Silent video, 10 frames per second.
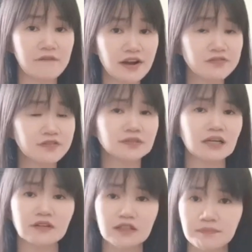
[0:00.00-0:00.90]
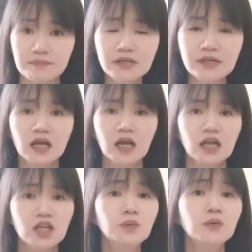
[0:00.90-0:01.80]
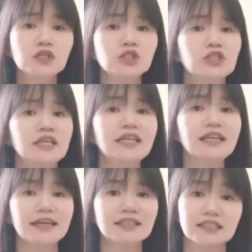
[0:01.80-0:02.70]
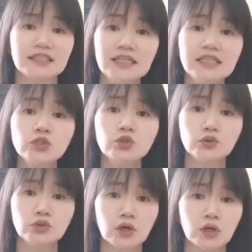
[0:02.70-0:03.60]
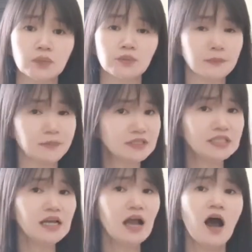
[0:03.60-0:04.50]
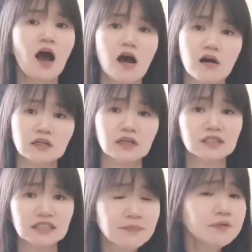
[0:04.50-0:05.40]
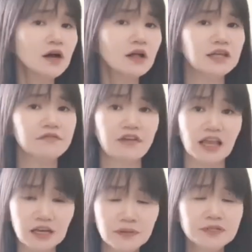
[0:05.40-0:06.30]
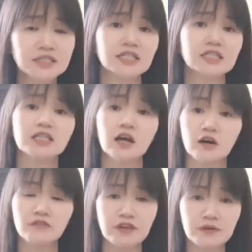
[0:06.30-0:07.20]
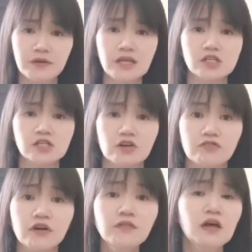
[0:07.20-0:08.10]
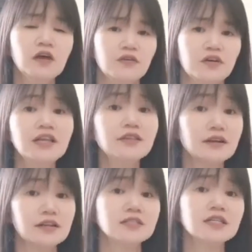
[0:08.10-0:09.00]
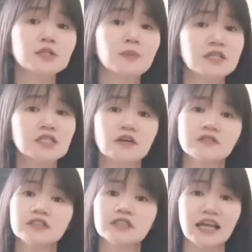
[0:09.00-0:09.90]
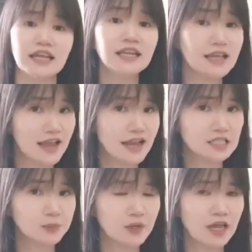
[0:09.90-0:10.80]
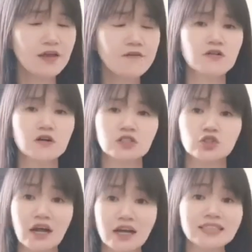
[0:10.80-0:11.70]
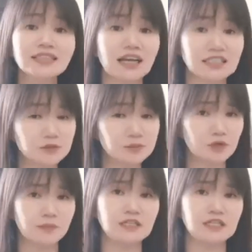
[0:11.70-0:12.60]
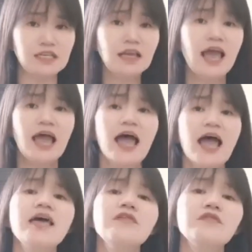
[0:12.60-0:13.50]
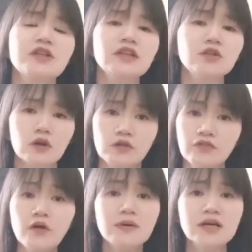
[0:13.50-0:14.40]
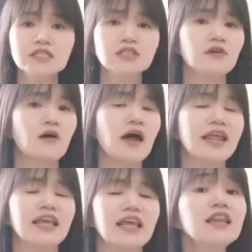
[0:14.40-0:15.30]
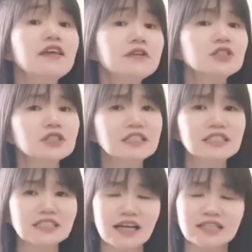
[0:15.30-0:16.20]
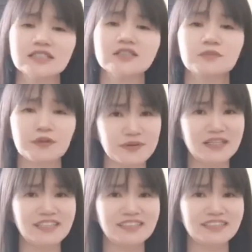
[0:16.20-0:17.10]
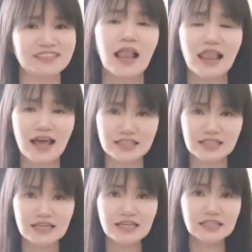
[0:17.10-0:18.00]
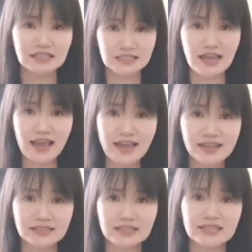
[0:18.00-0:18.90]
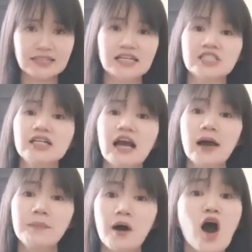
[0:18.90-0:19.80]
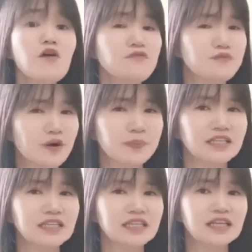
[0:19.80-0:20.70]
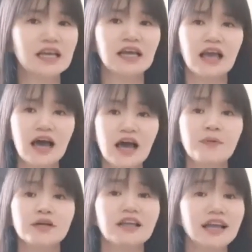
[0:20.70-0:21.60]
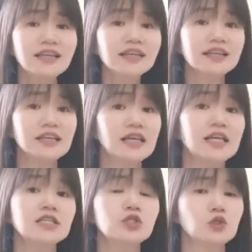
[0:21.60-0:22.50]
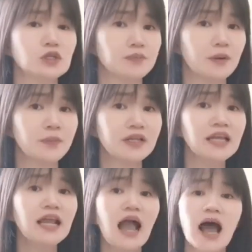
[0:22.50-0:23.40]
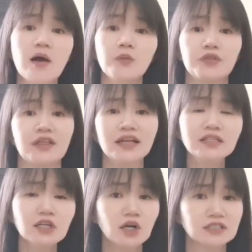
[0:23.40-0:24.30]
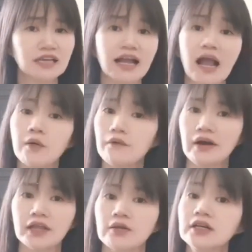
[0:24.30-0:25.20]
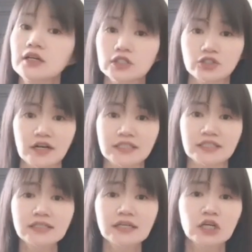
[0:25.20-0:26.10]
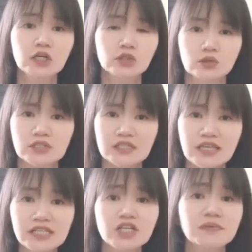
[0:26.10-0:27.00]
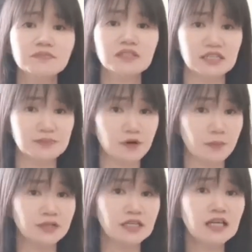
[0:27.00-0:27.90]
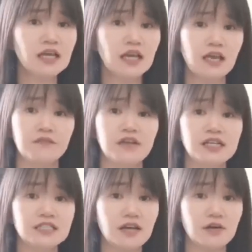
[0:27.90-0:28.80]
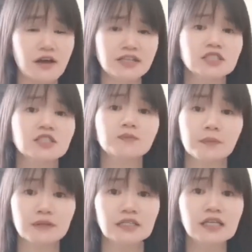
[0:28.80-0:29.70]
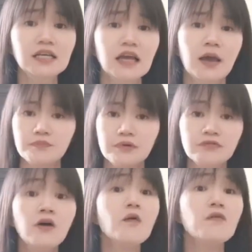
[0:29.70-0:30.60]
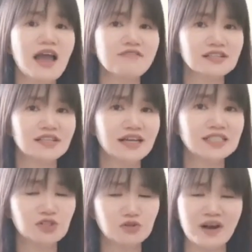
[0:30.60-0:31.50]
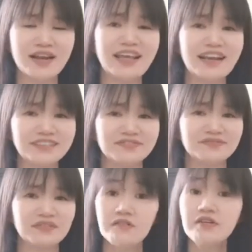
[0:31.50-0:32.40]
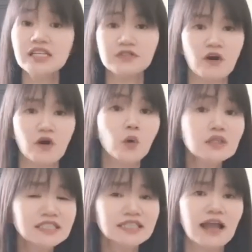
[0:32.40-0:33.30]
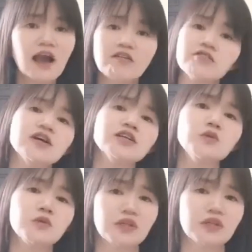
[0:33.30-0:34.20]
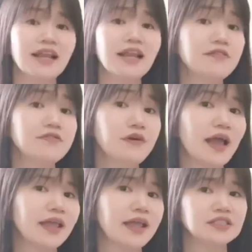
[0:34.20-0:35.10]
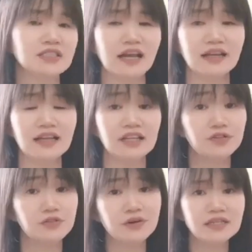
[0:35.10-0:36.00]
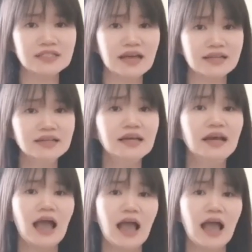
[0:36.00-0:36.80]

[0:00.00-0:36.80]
direct from developer, you would usually get the key to your property, or some call it vacant possession or V P in short form, within thirty-six months of signing the S P A for strata titled property and within twenty-four months for an individually titled property. Lastly, ten. Staging up of property. Upon getting the keys to the property, I would then contact our regular contractor to stage up the property if it is a rental property before we advertise to rent it out. If it is for own stay, of course, we would then have to engage an interior designer